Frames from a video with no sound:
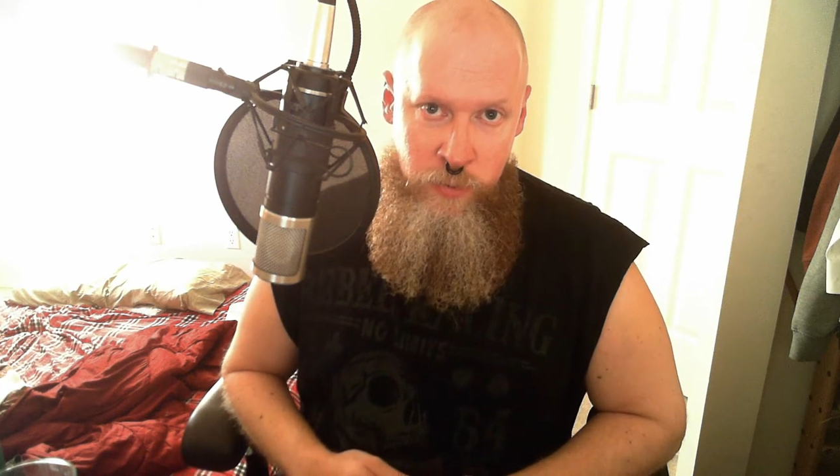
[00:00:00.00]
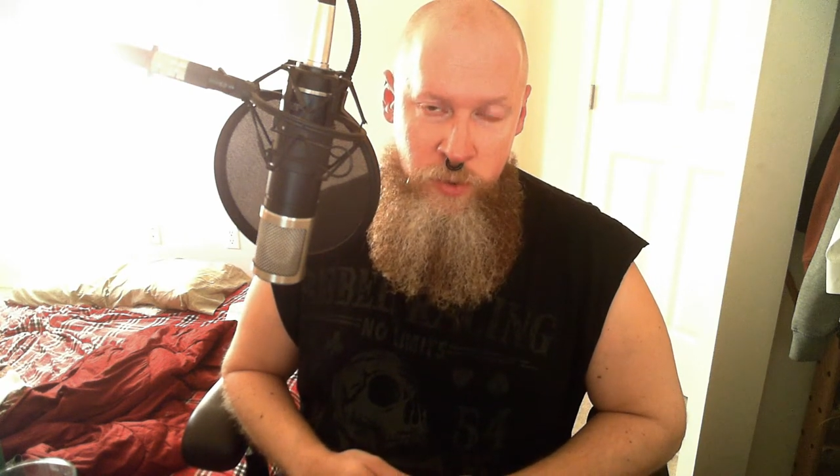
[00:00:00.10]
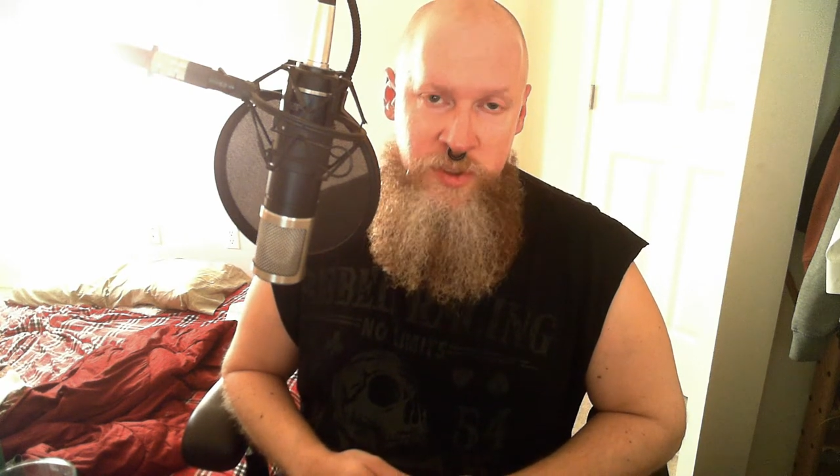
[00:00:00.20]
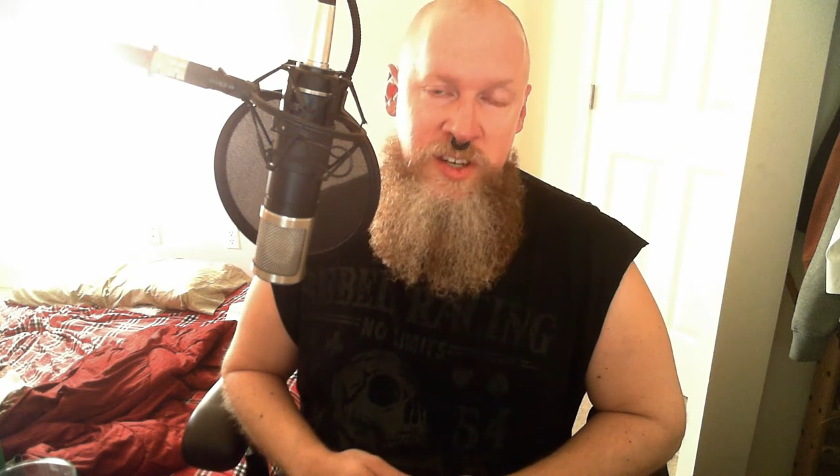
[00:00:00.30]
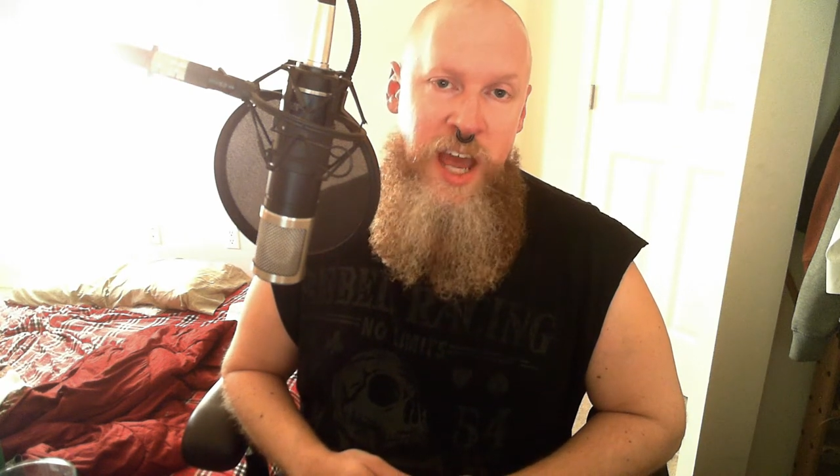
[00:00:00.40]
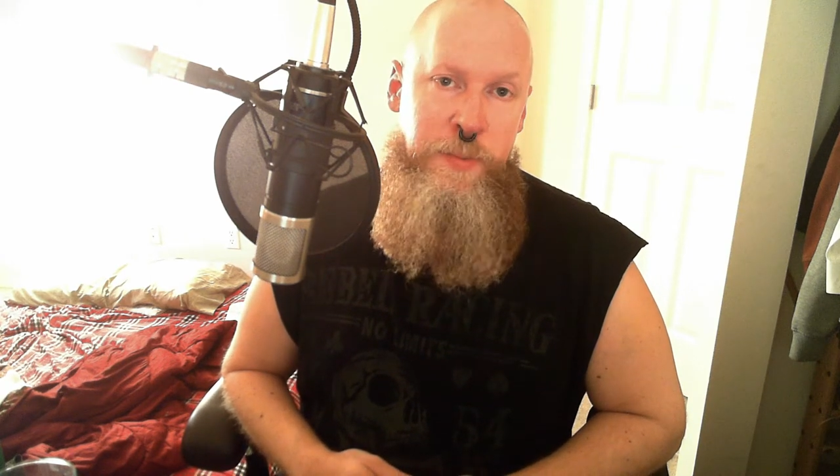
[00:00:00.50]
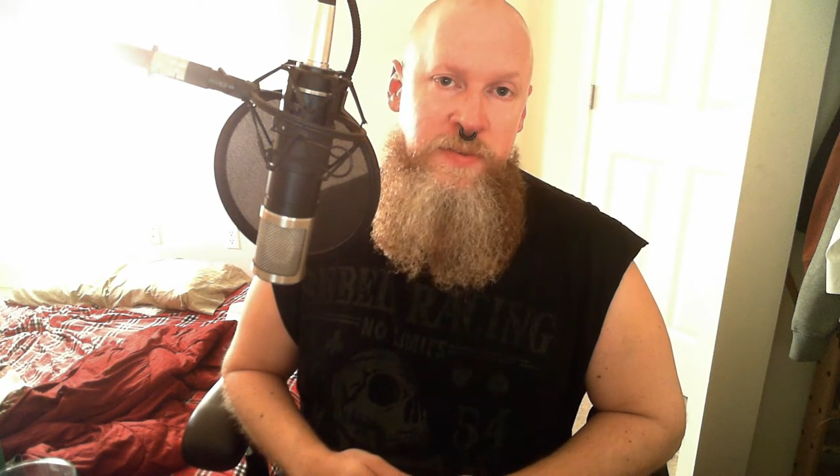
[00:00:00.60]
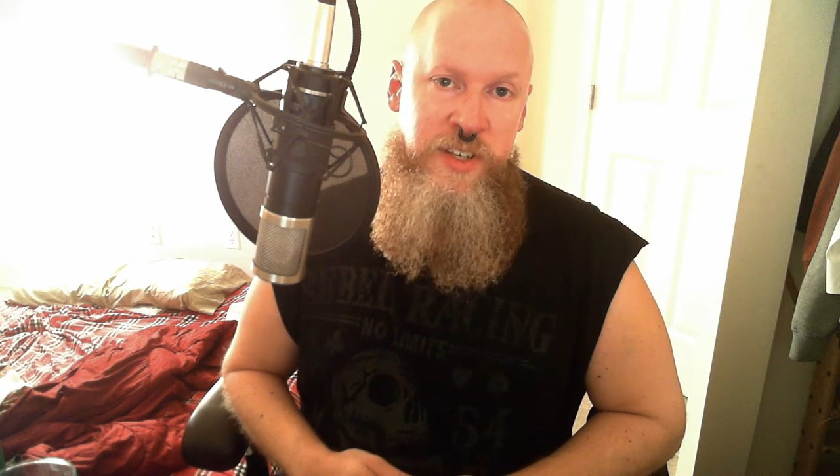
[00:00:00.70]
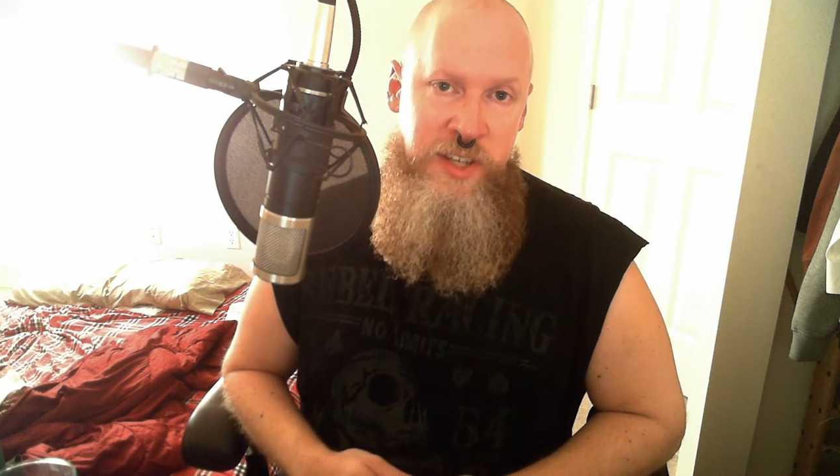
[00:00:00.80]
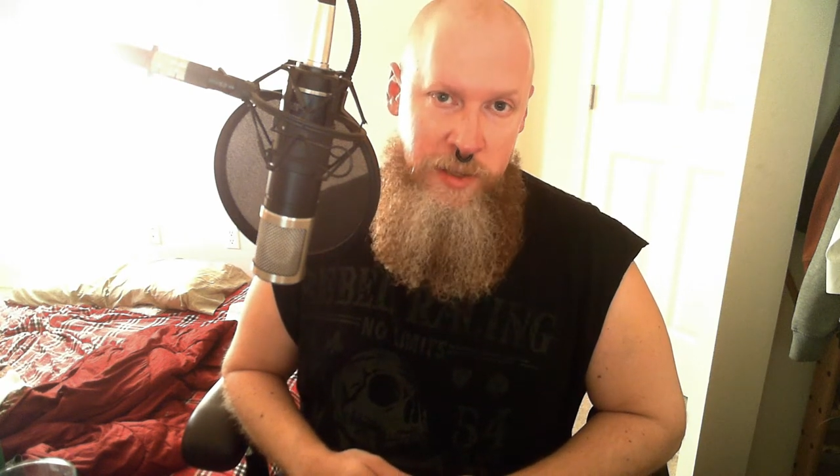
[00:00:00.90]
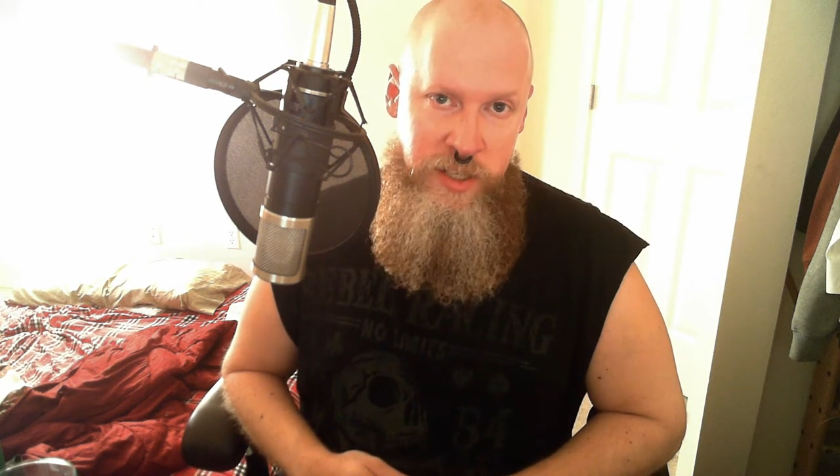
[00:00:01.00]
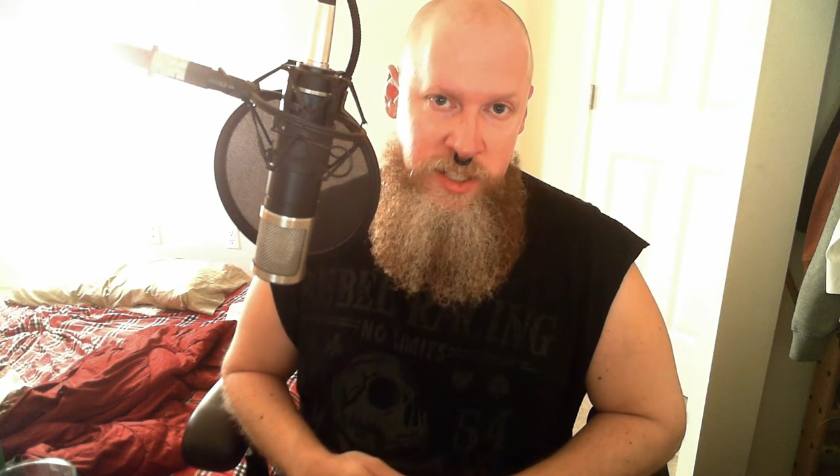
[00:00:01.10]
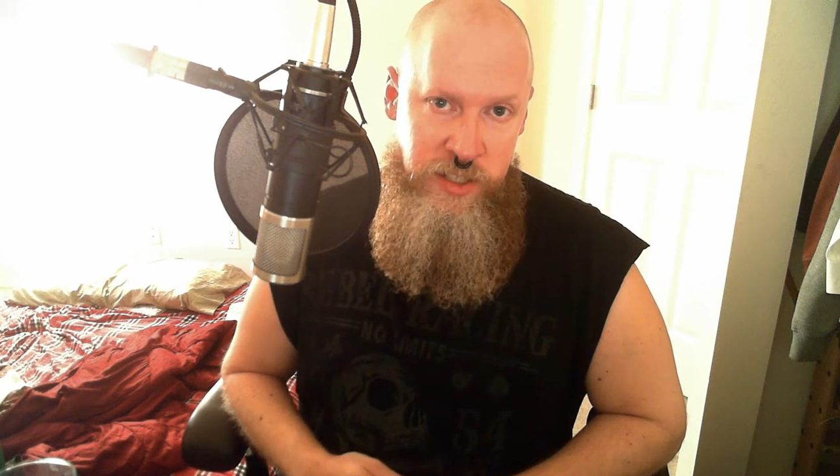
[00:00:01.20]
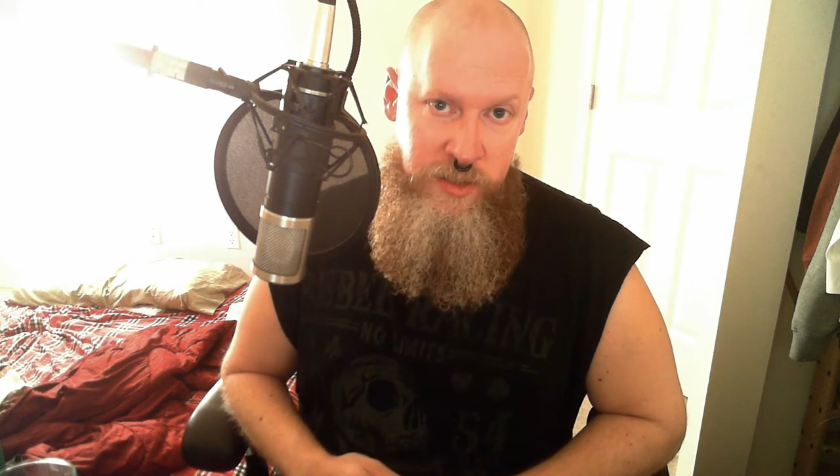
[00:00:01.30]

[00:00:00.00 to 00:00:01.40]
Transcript: with the type of intelligence